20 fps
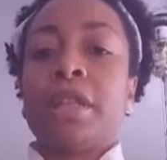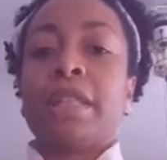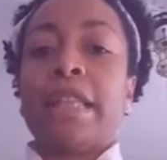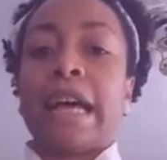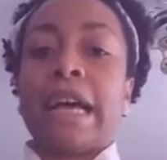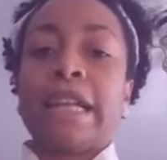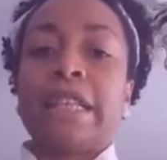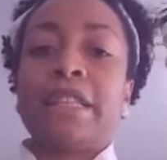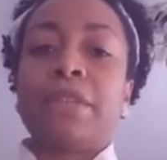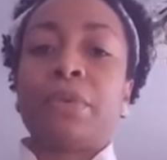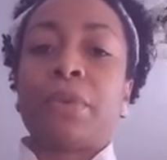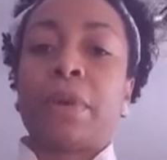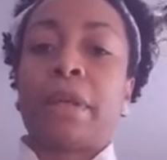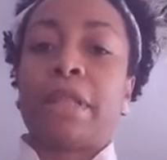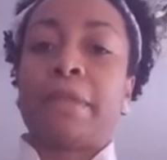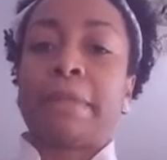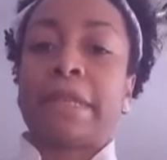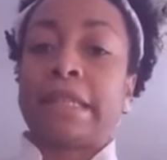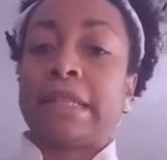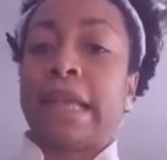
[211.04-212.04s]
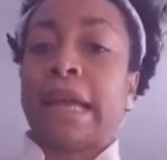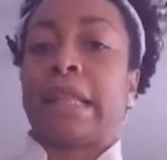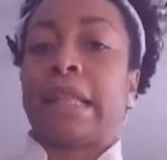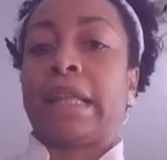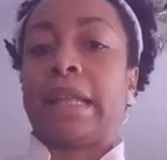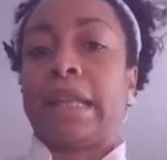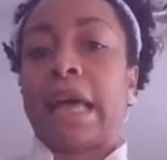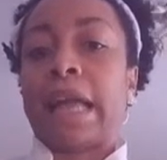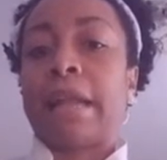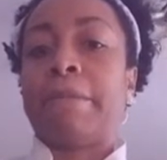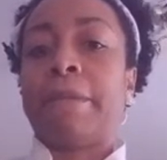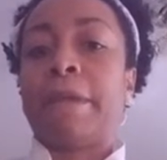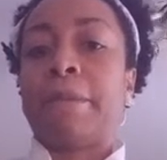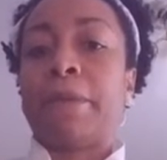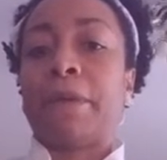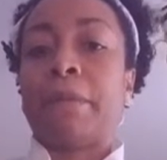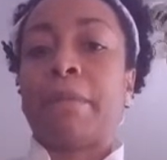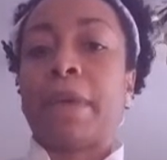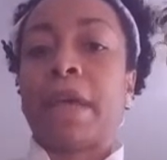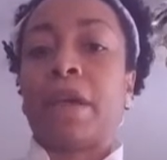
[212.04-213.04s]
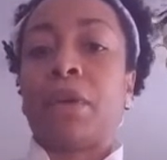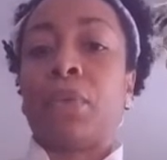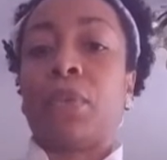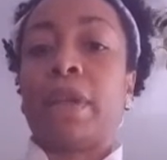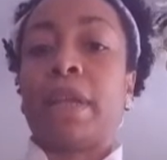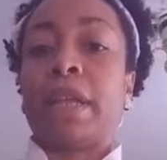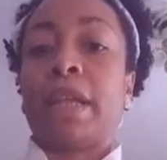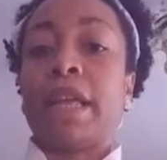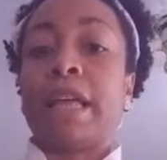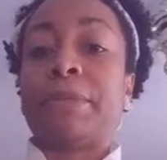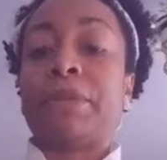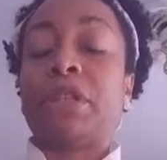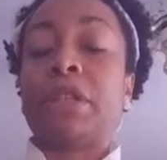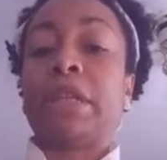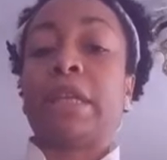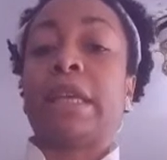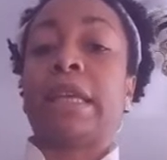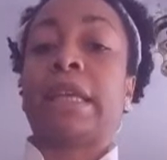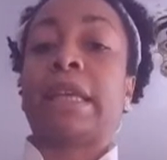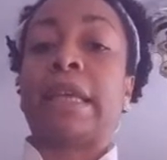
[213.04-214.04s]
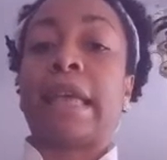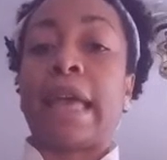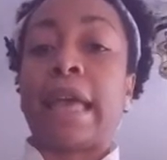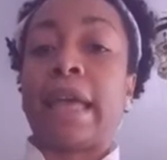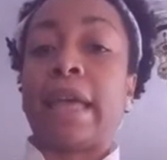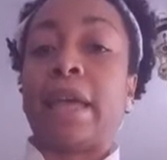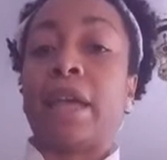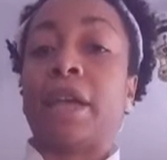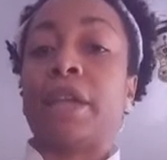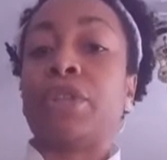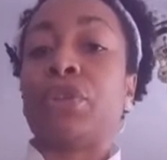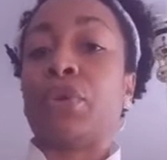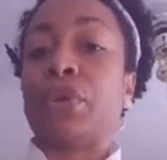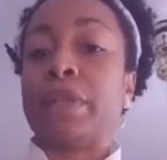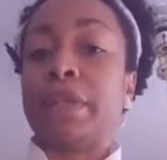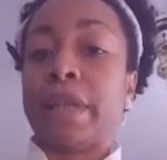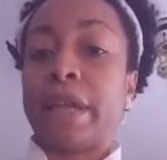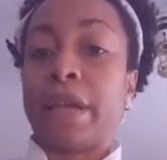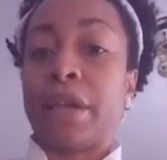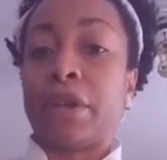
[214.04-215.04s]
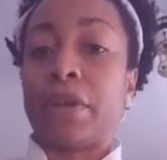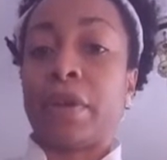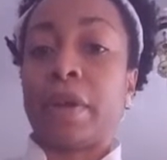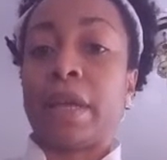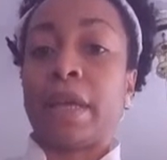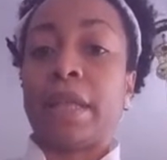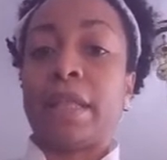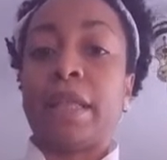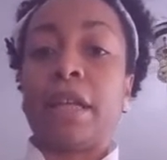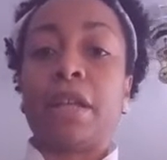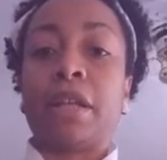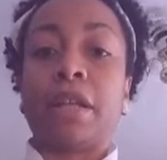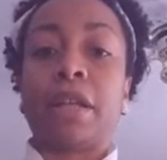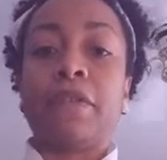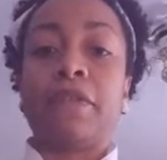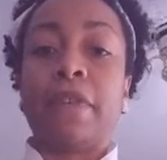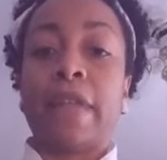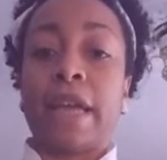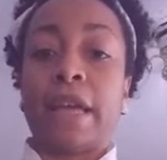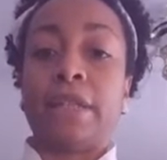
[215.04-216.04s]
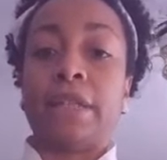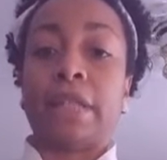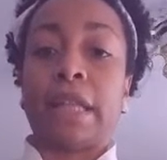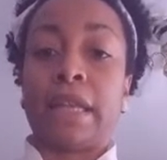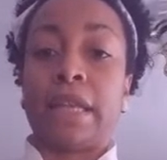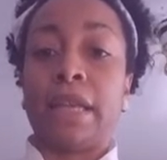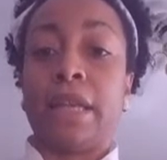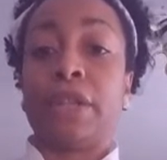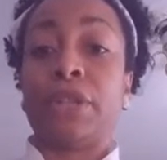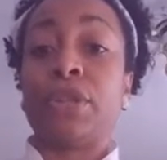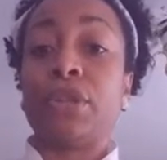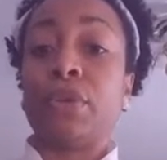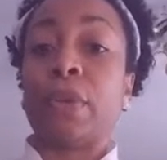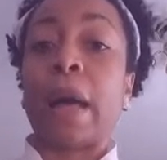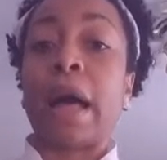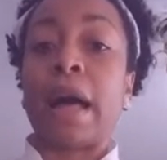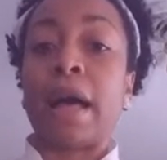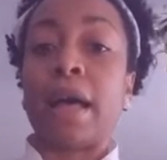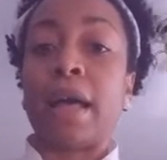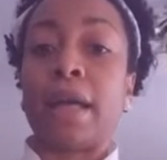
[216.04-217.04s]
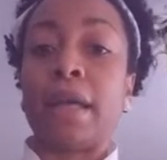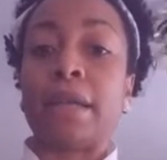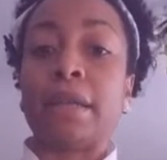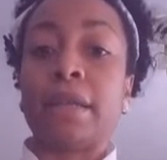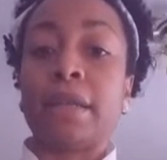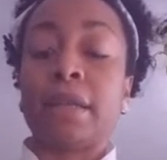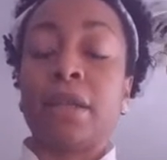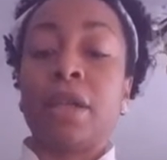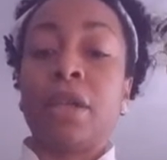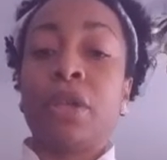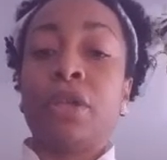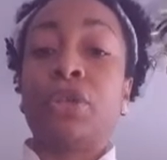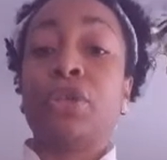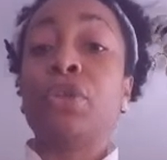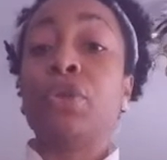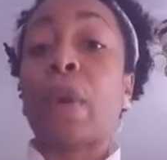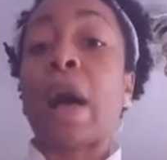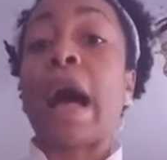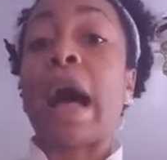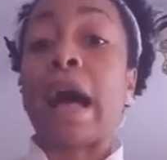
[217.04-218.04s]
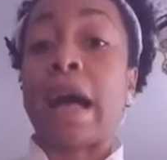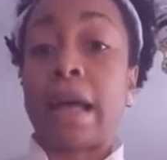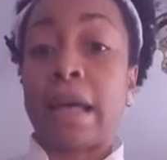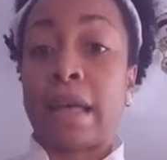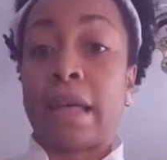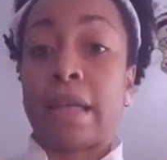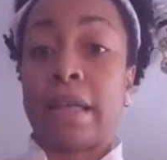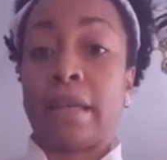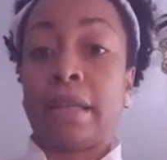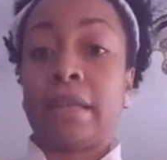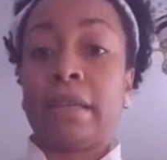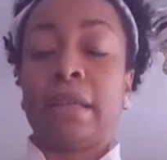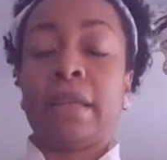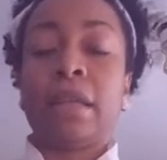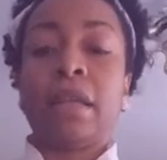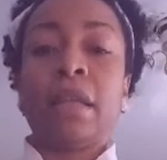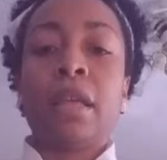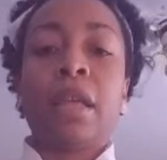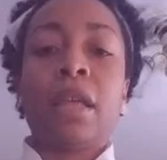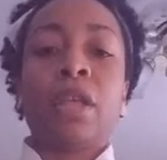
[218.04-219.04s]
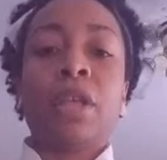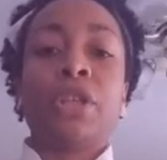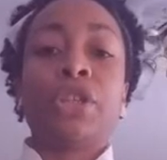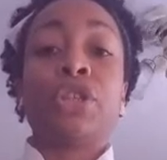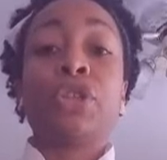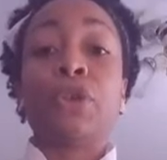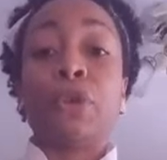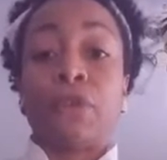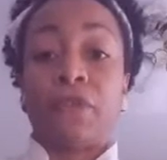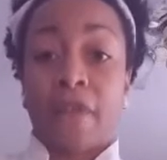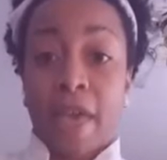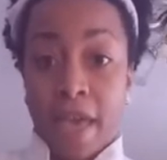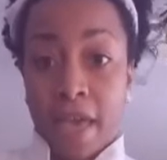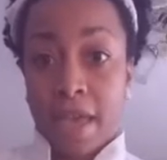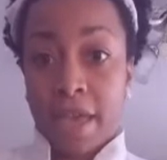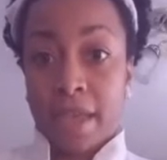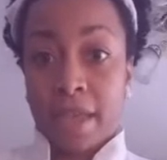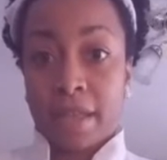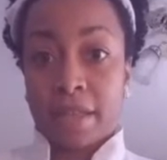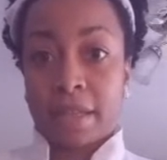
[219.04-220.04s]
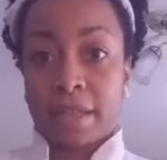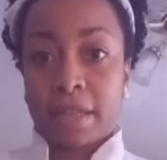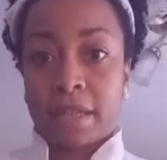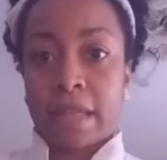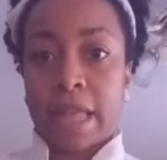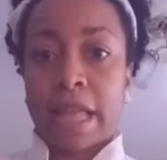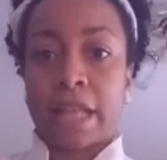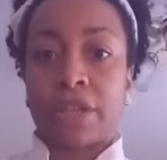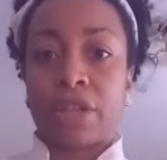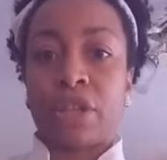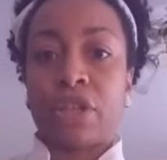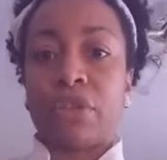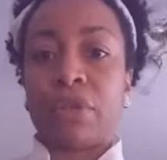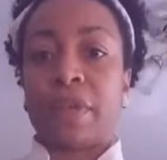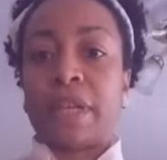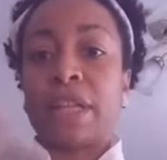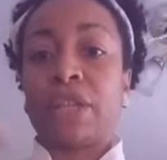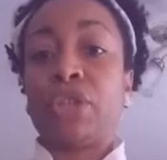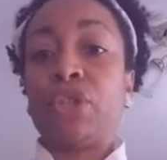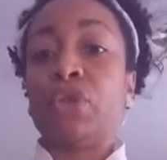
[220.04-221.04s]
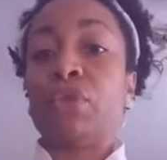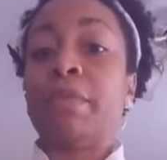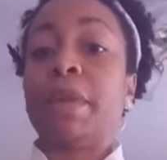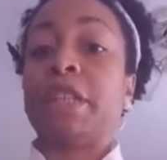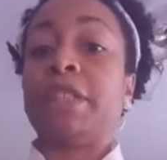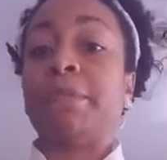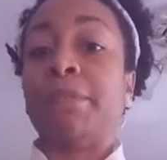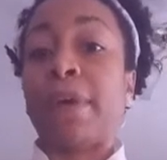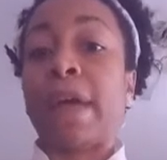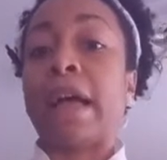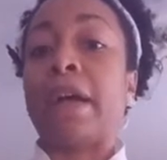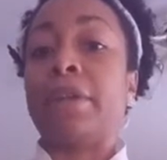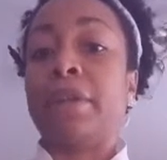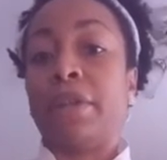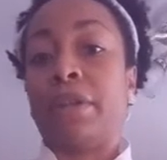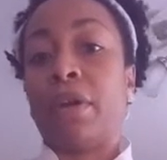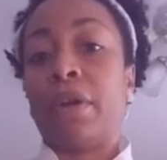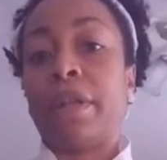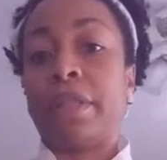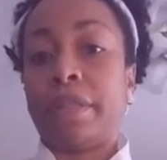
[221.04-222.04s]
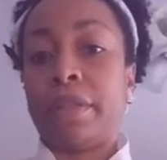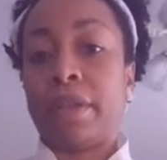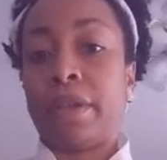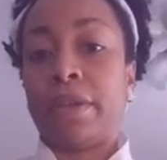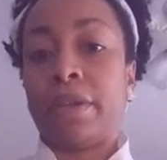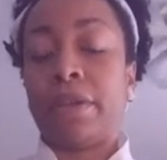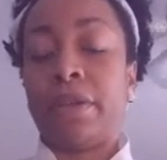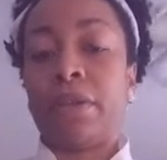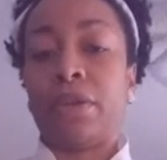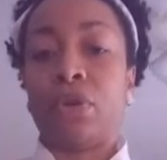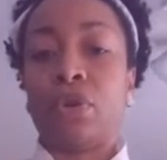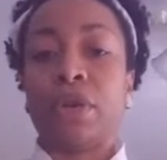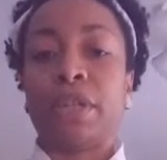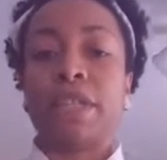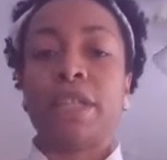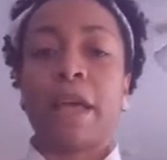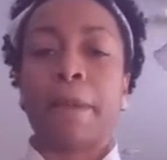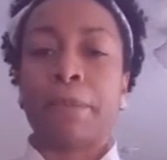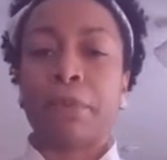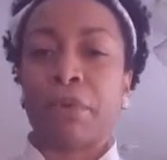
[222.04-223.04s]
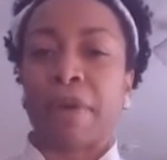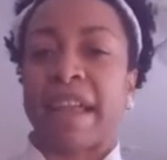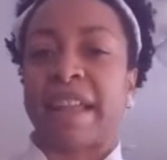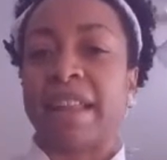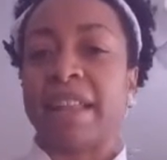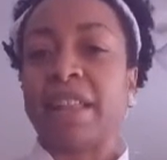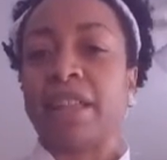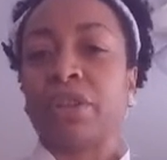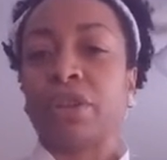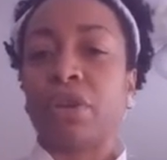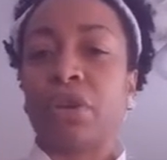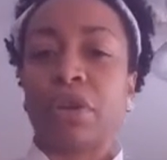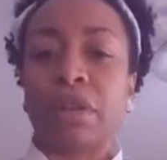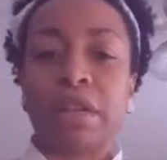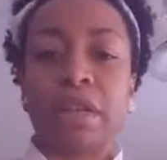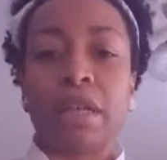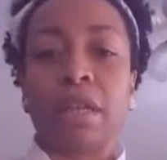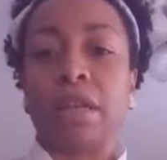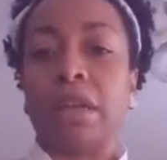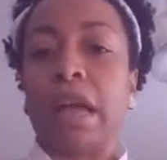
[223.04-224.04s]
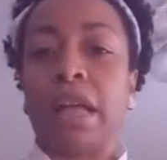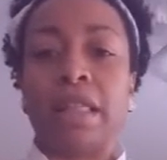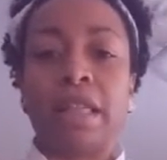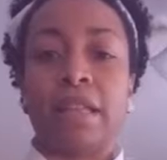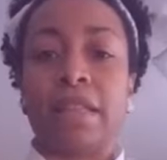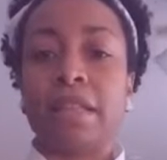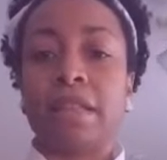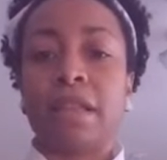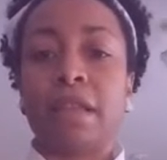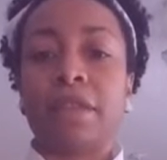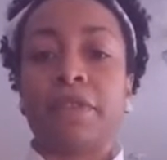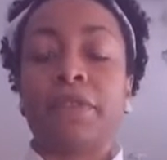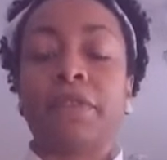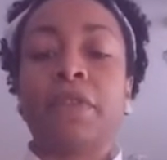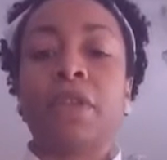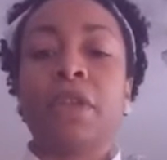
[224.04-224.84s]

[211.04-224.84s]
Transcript: That's the mistake that a lot of people make when it comes to cooking eggs or dairy. They'll slash the heat too hot, too high, too fast. And so you get too much browning on there or separating and curdling and all that stuff.